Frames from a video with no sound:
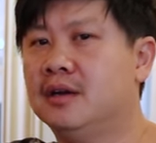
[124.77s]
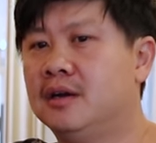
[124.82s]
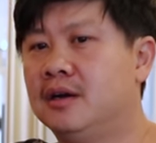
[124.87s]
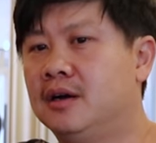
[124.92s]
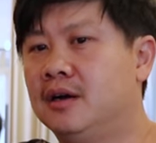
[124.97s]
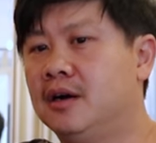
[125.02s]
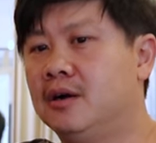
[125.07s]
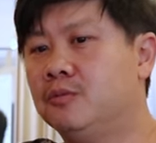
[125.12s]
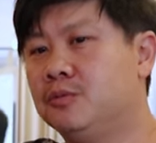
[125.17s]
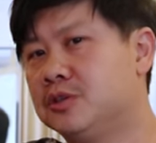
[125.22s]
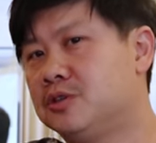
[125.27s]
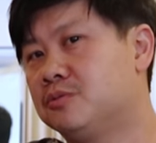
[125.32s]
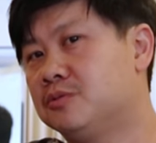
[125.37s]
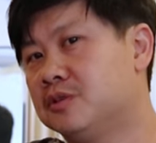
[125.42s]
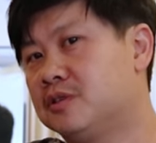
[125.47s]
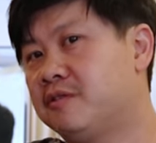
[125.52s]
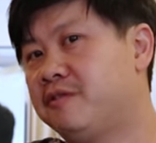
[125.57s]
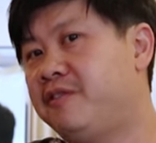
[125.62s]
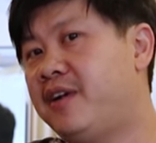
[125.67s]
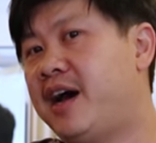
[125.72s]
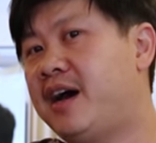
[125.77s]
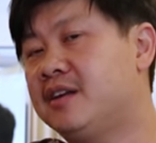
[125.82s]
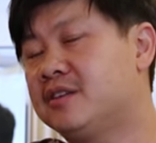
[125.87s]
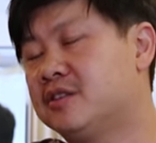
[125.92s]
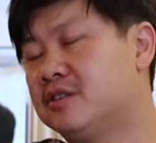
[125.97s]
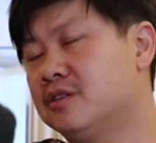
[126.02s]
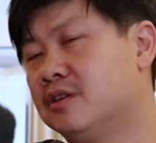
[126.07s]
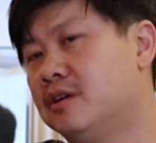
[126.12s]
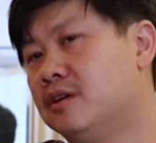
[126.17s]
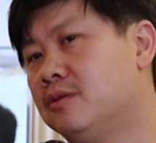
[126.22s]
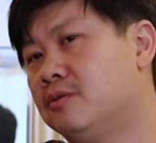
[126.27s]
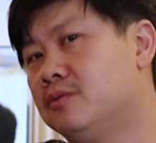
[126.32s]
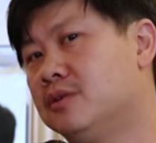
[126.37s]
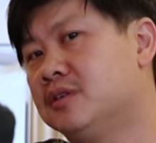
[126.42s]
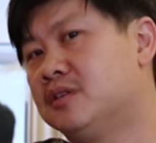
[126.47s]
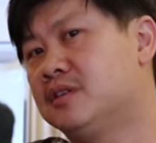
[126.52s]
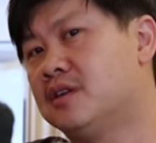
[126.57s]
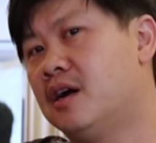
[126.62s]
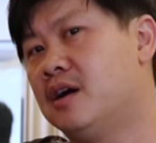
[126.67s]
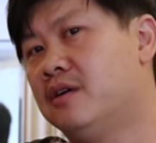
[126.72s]
uh, which was faster
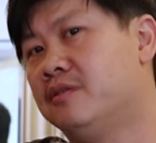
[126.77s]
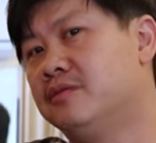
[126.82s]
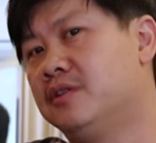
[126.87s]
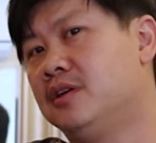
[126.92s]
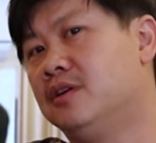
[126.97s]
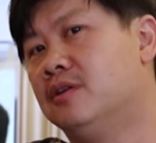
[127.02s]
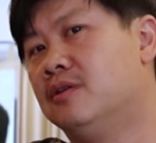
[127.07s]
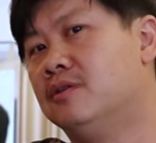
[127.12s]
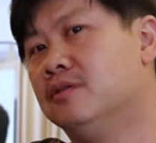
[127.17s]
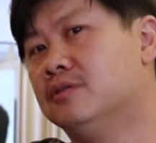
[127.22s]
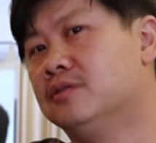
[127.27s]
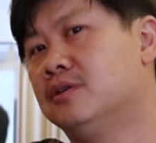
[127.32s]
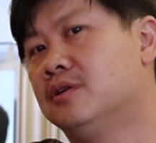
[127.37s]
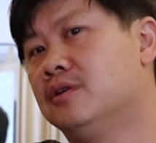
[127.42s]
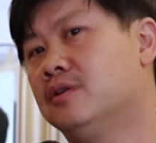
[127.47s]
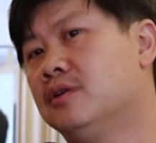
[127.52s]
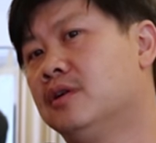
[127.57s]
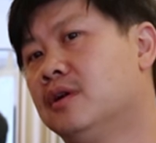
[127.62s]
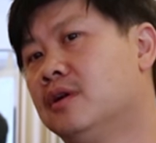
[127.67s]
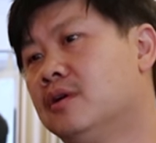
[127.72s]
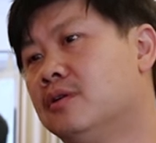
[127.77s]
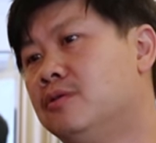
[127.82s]
with some of the owner